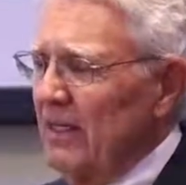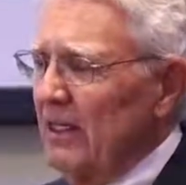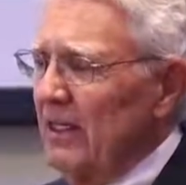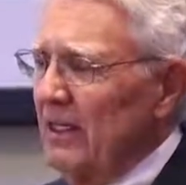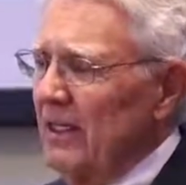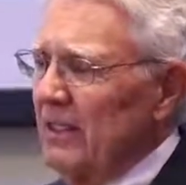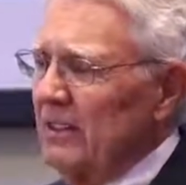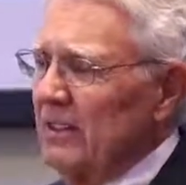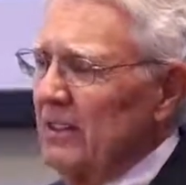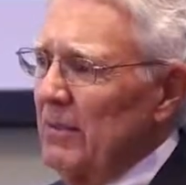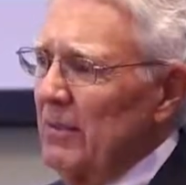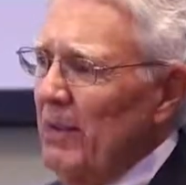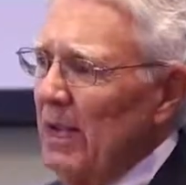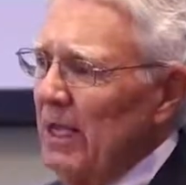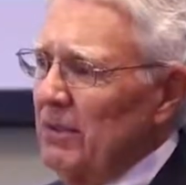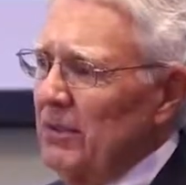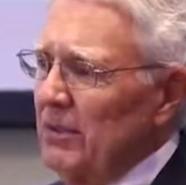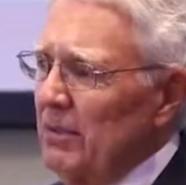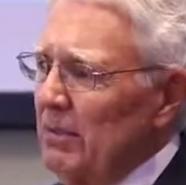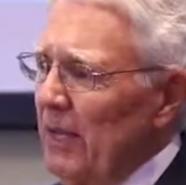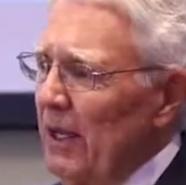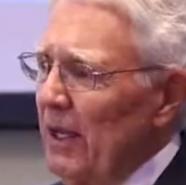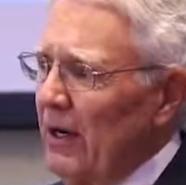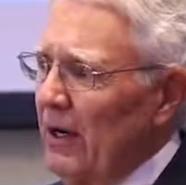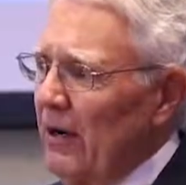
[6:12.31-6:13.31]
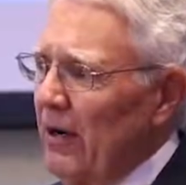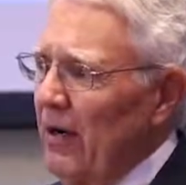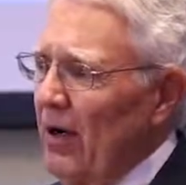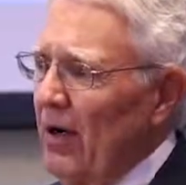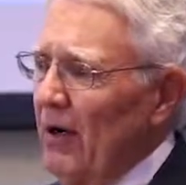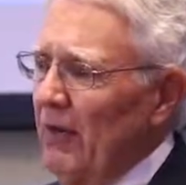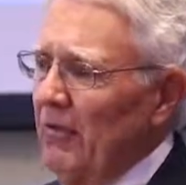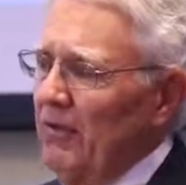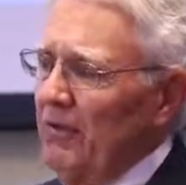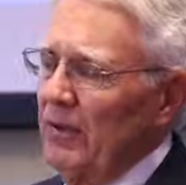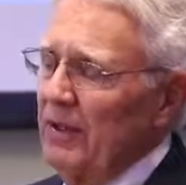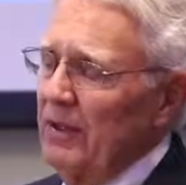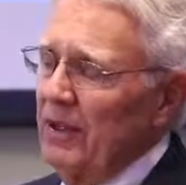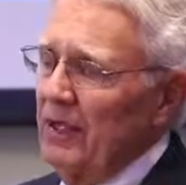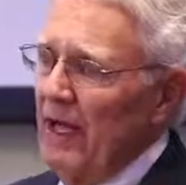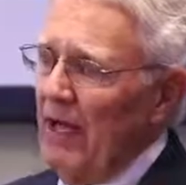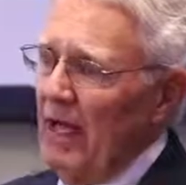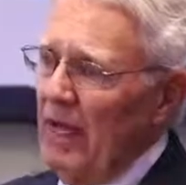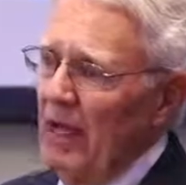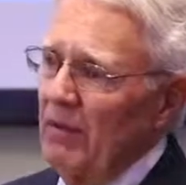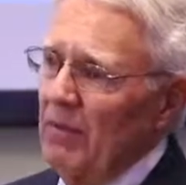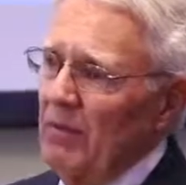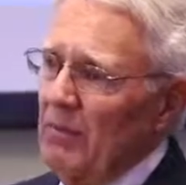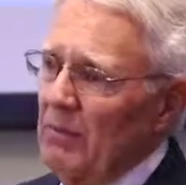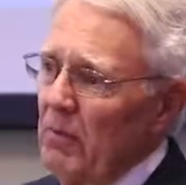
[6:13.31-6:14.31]
is the patient better off with the
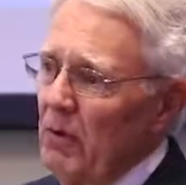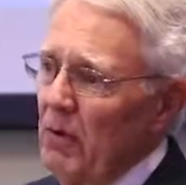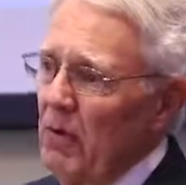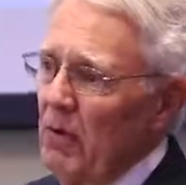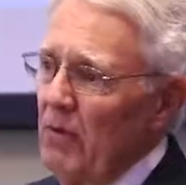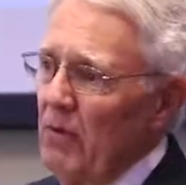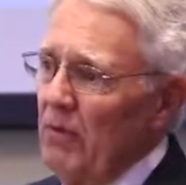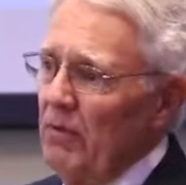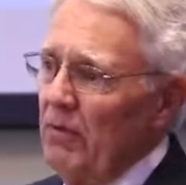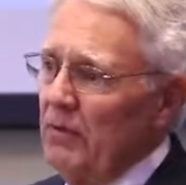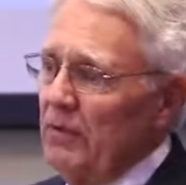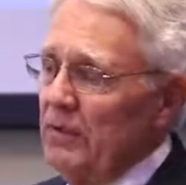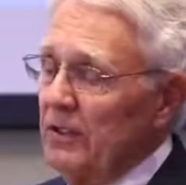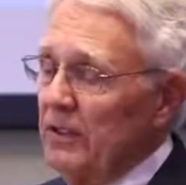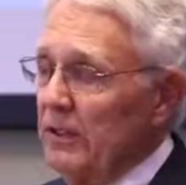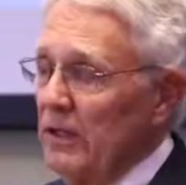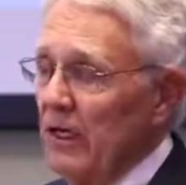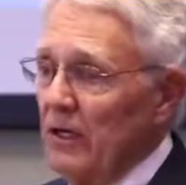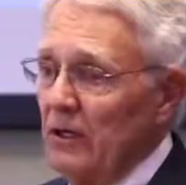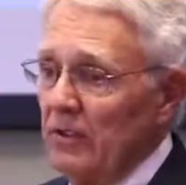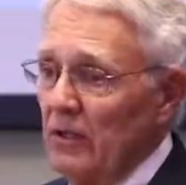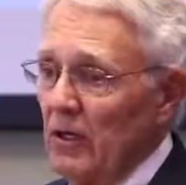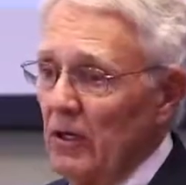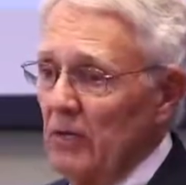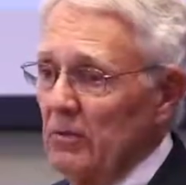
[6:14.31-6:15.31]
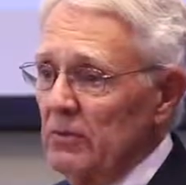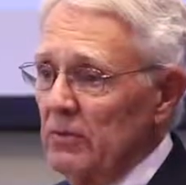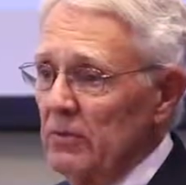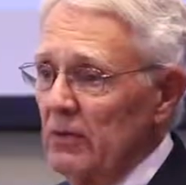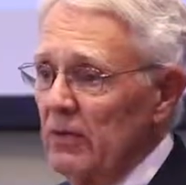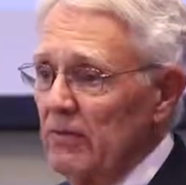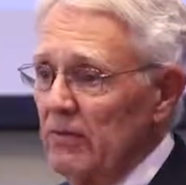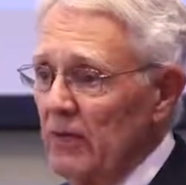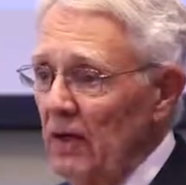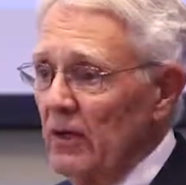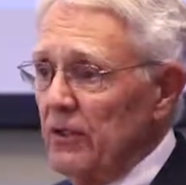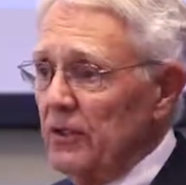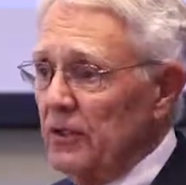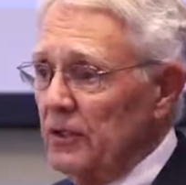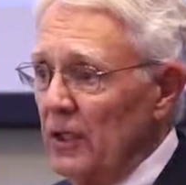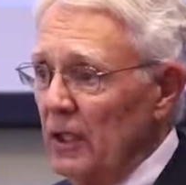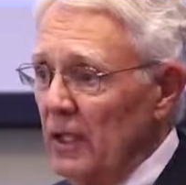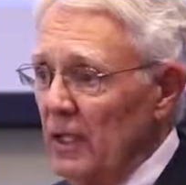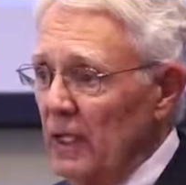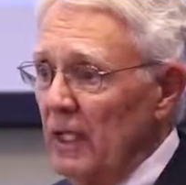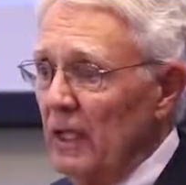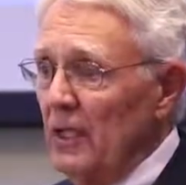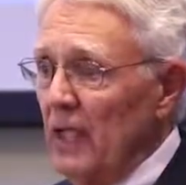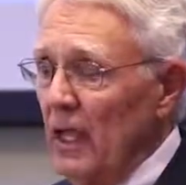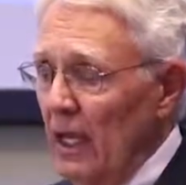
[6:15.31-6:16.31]
eye removed in terms of
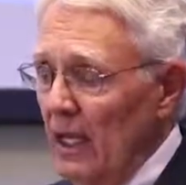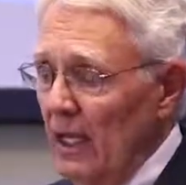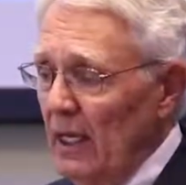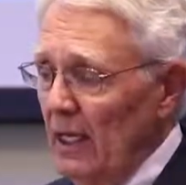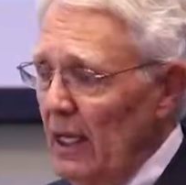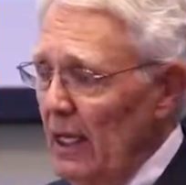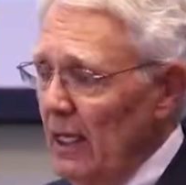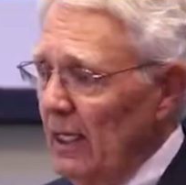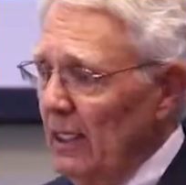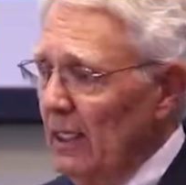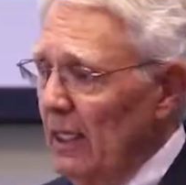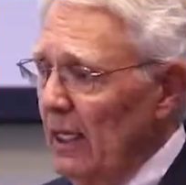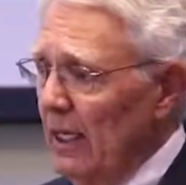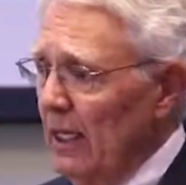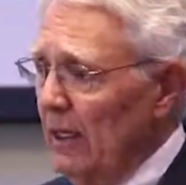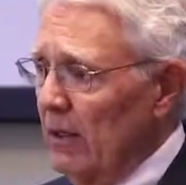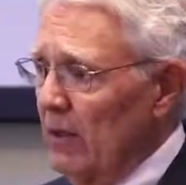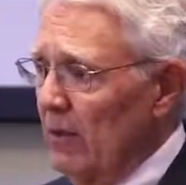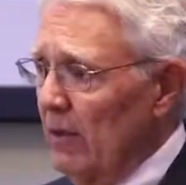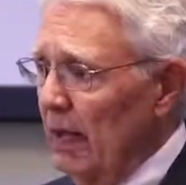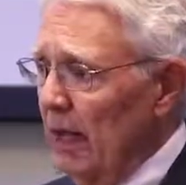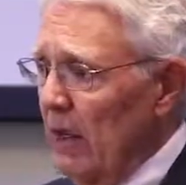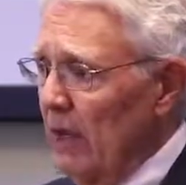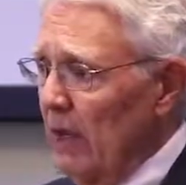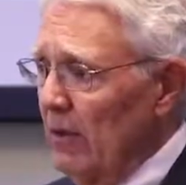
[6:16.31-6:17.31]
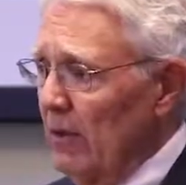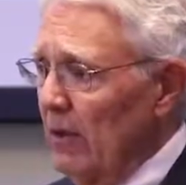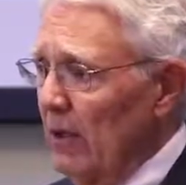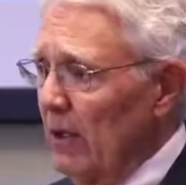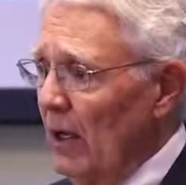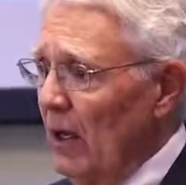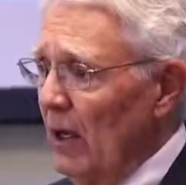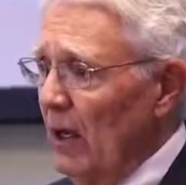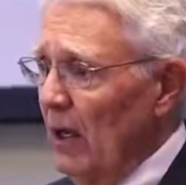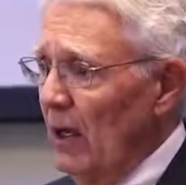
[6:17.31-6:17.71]
functioning and getting around?